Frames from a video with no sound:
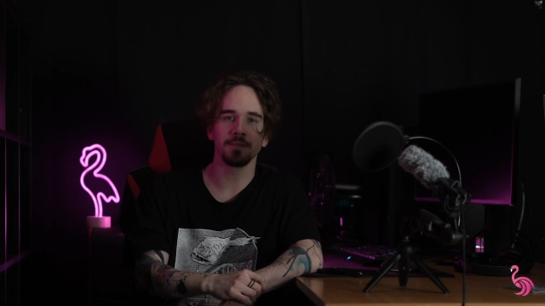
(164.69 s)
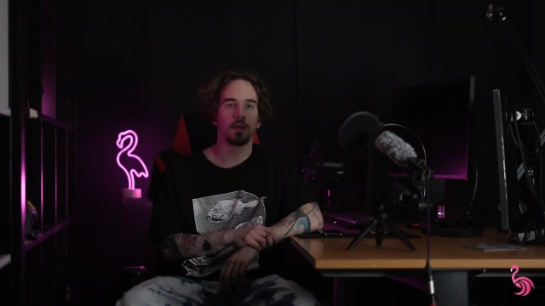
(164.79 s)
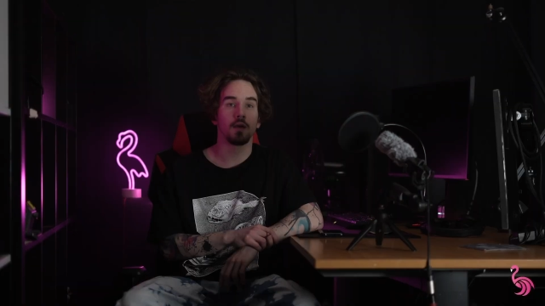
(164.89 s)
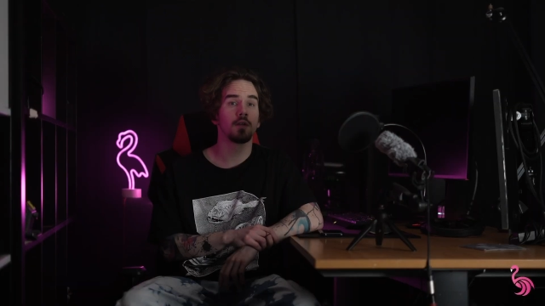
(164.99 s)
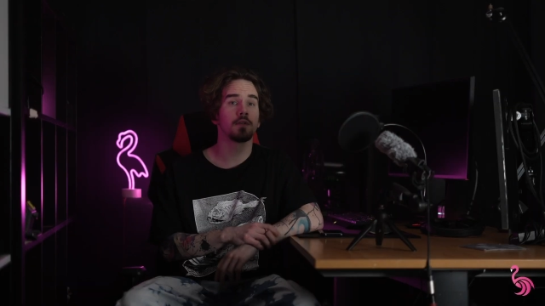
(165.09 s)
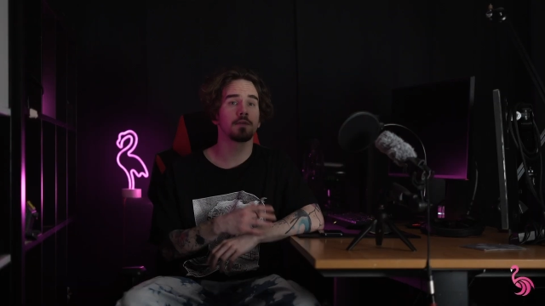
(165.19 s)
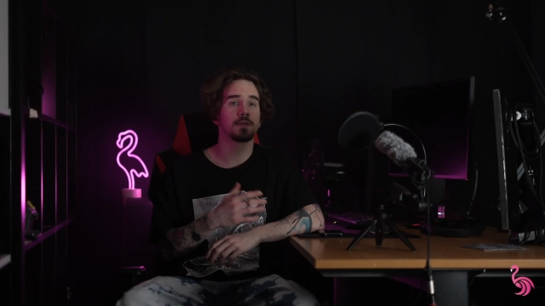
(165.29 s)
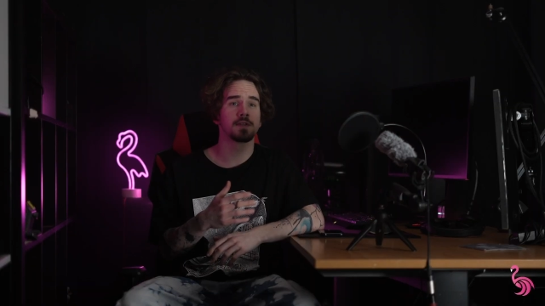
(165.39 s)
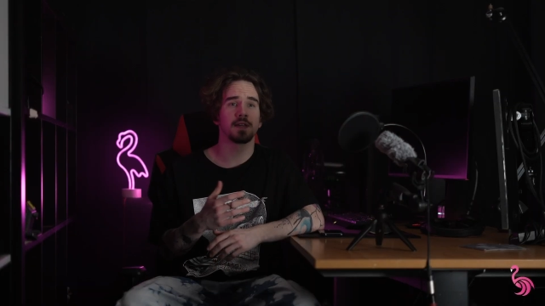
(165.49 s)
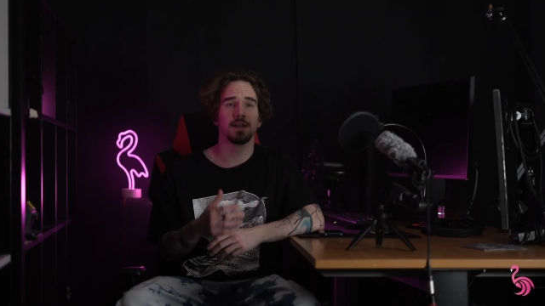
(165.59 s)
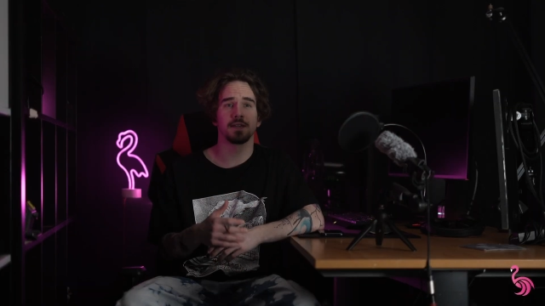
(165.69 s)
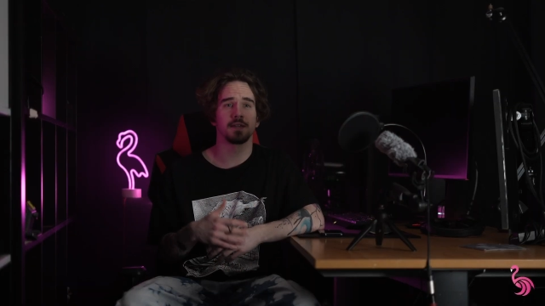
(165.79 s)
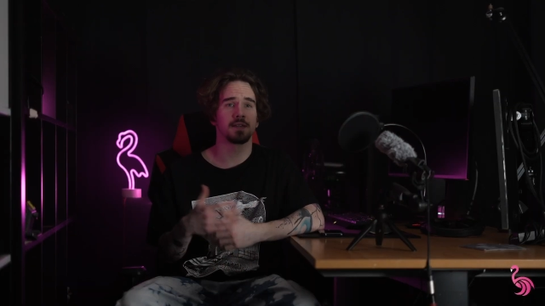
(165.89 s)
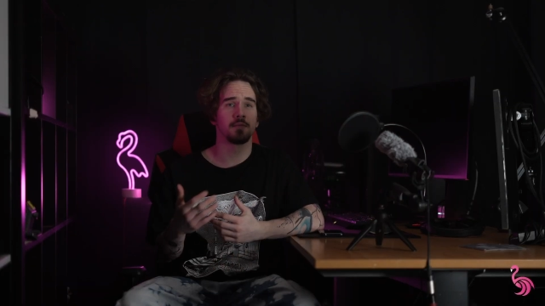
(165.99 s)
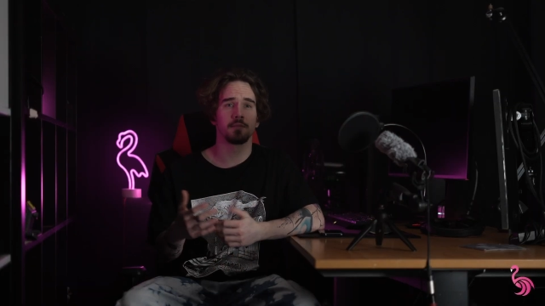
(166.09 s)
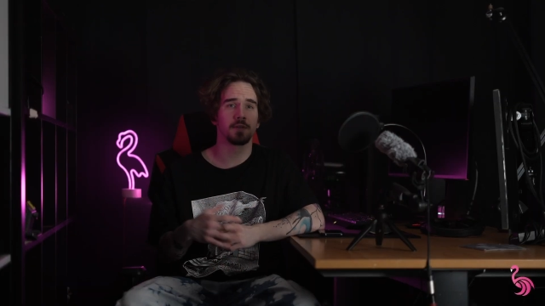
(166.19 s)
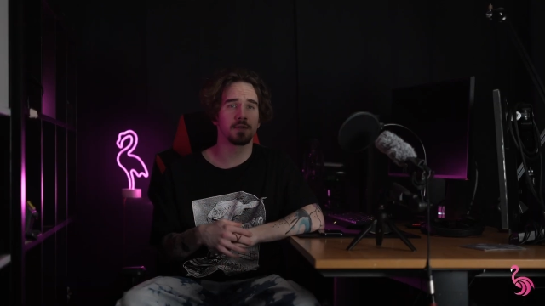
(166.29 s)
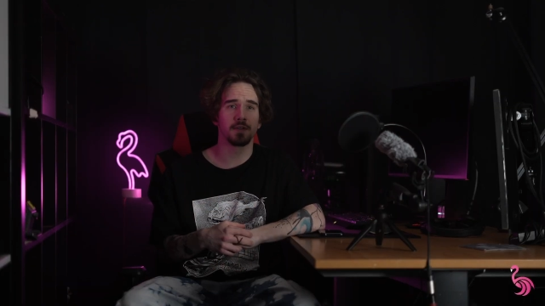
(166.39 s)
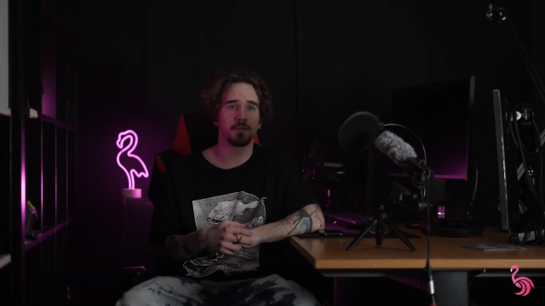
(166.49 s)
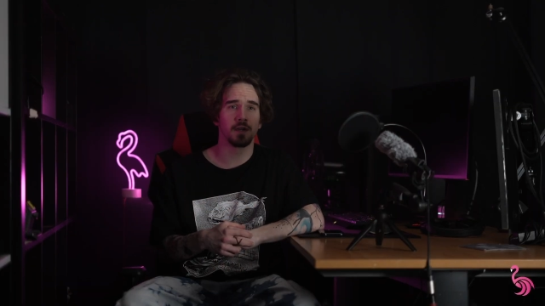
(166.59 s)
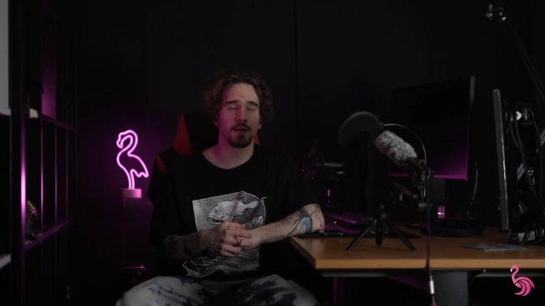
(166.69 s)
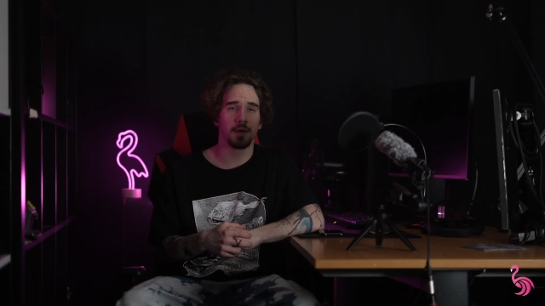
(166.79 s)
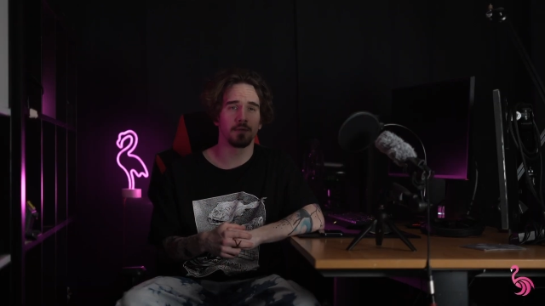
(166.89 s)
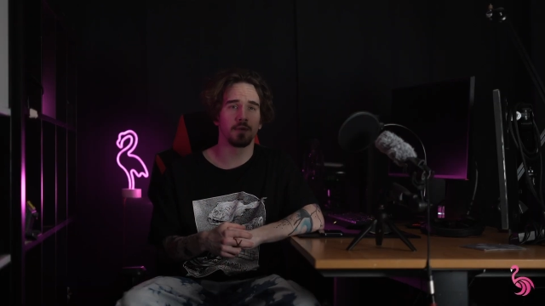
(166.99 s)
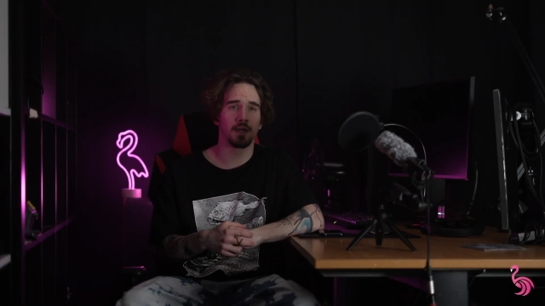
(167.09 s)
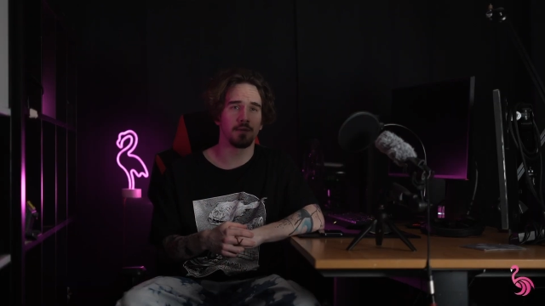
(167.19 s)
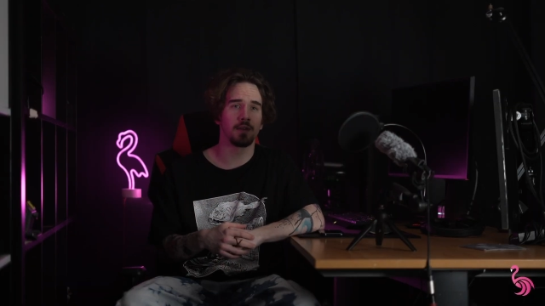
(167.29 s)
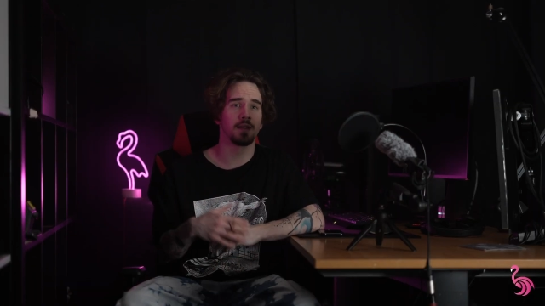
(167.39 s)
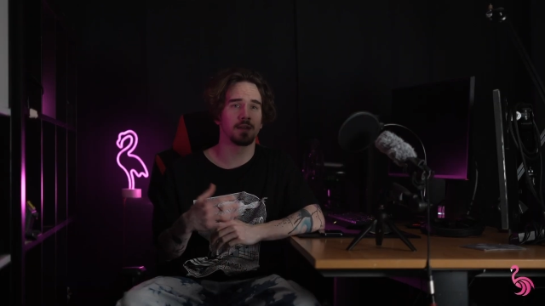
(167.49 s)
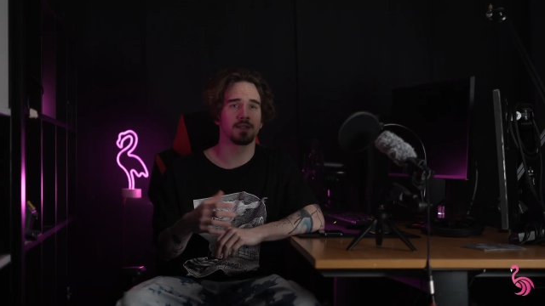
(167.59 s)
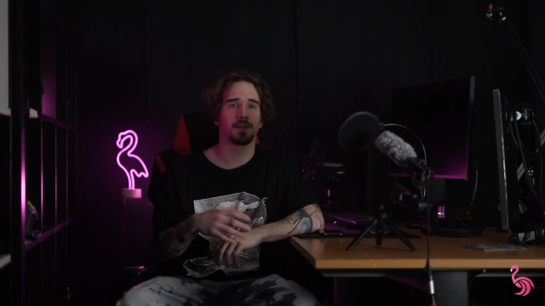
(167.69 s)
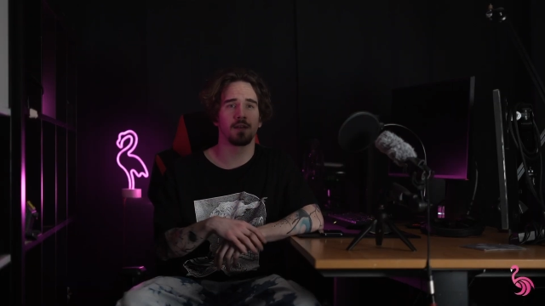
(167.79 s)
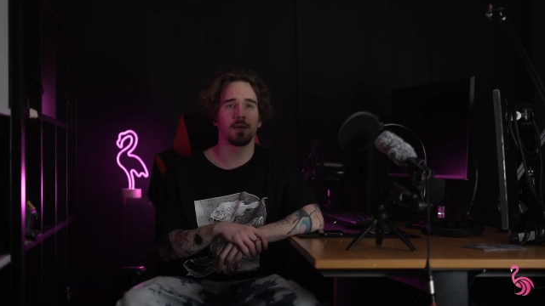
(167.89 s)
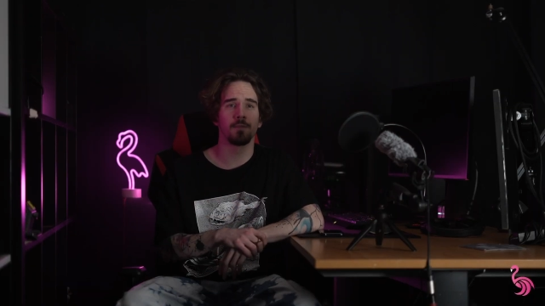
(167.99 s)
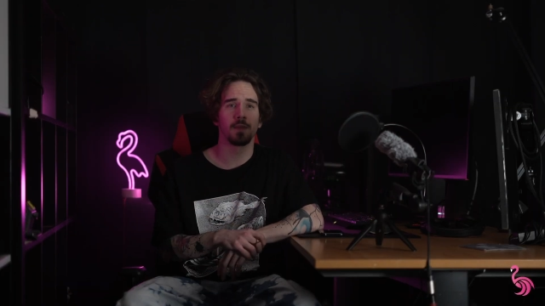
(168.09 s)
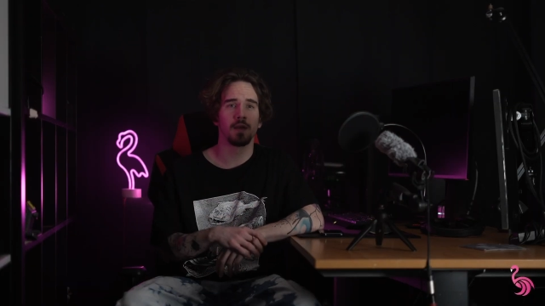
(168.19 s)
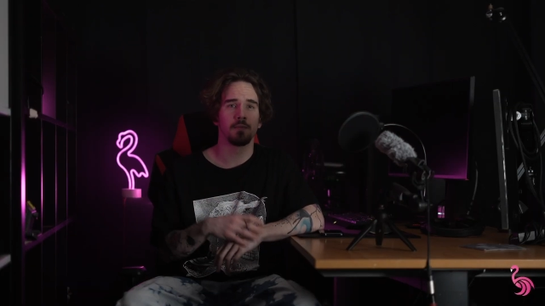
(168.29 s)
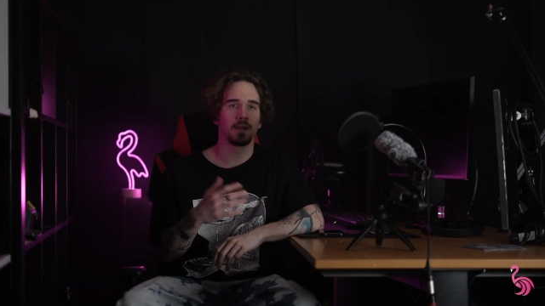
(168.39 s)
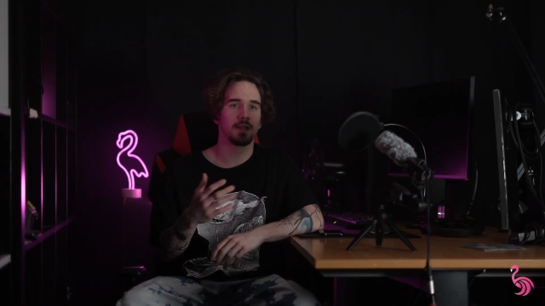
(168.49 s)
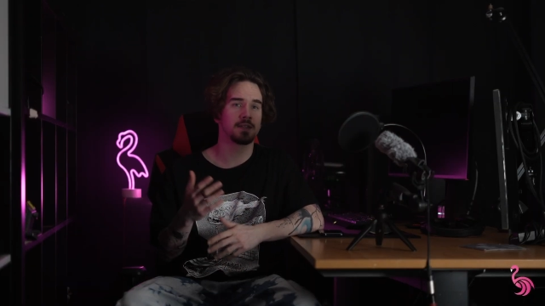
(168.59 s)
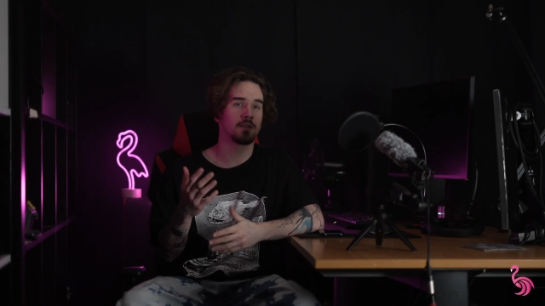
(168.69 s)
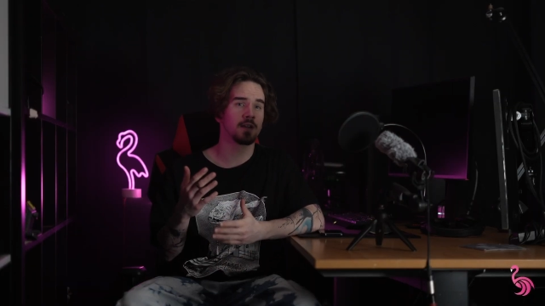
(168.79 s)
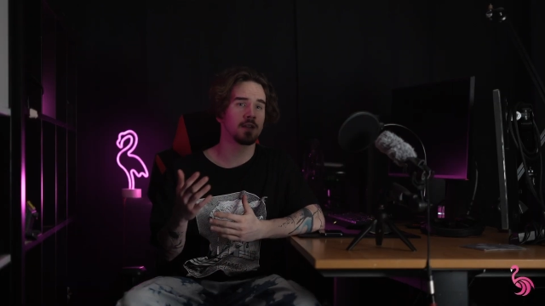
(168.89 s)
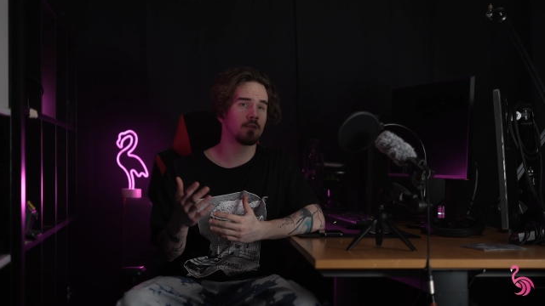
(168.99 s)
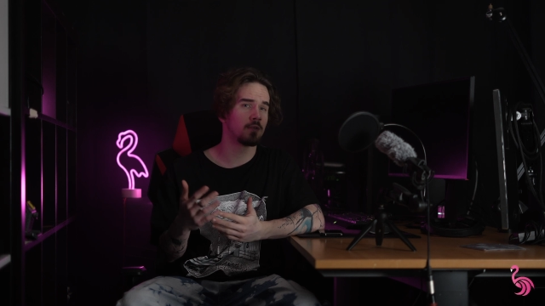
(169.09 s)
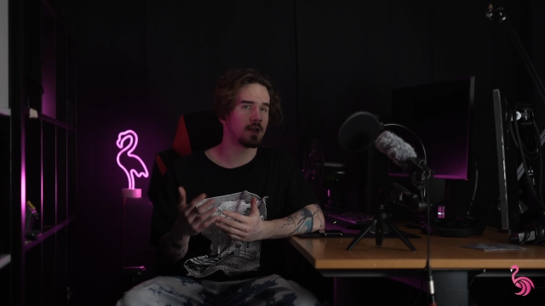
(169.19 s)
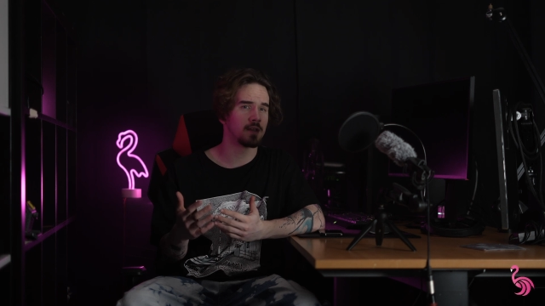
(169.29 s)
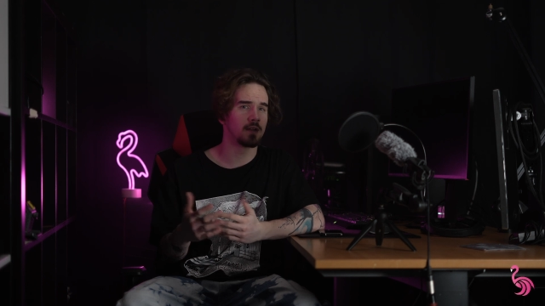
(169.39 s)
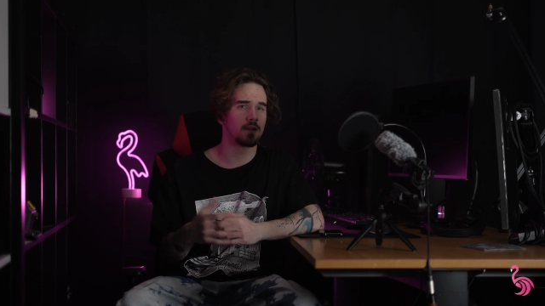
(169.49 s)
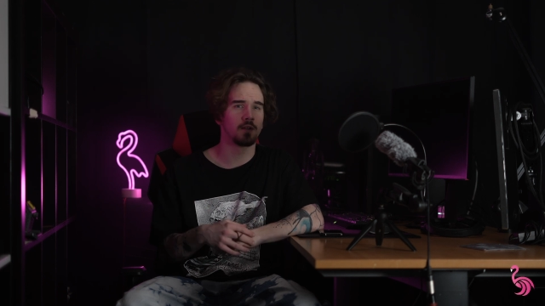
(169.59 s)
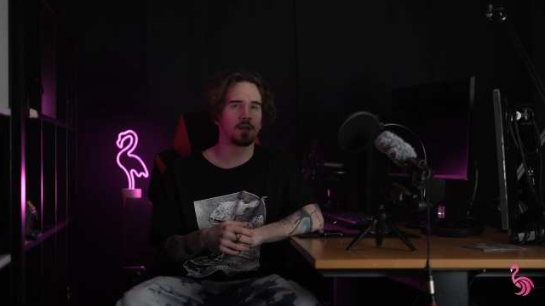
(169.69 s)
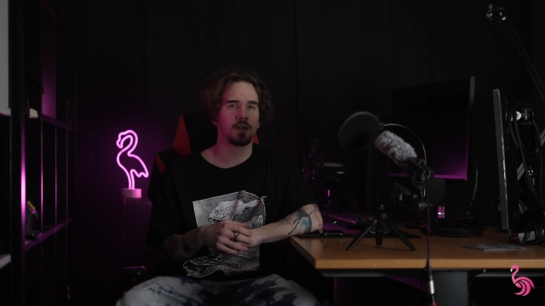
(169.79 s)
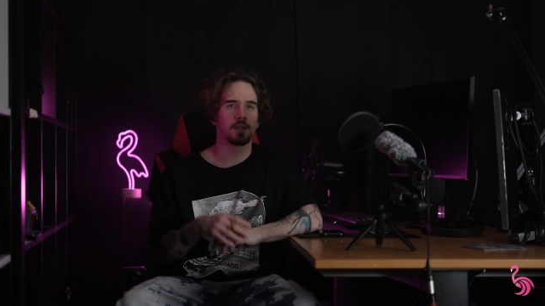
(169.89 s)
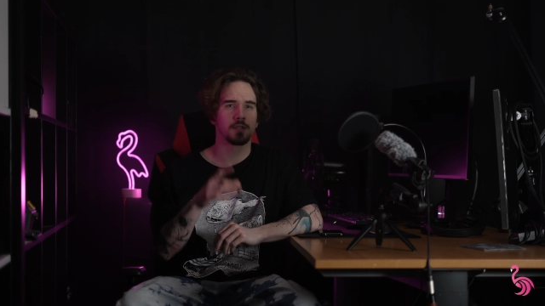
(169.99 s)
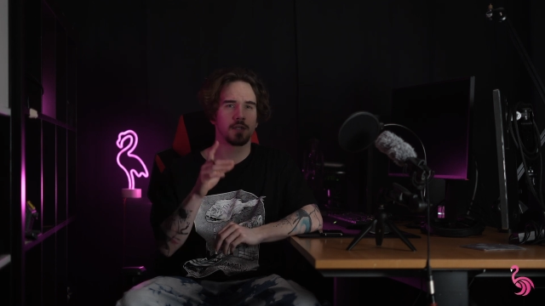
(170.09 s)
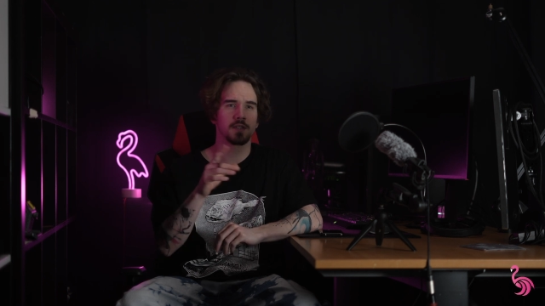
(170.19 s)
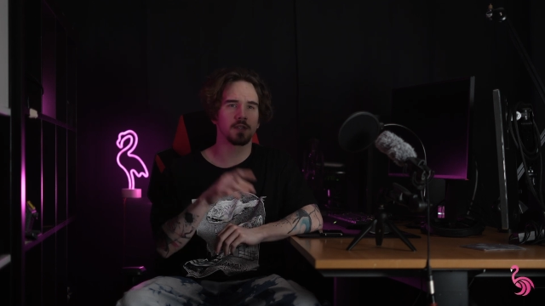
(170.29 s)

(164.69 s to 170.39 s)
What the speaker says: They all have different sizes and produce different amount of heat and etc. But let's not get too technical. Just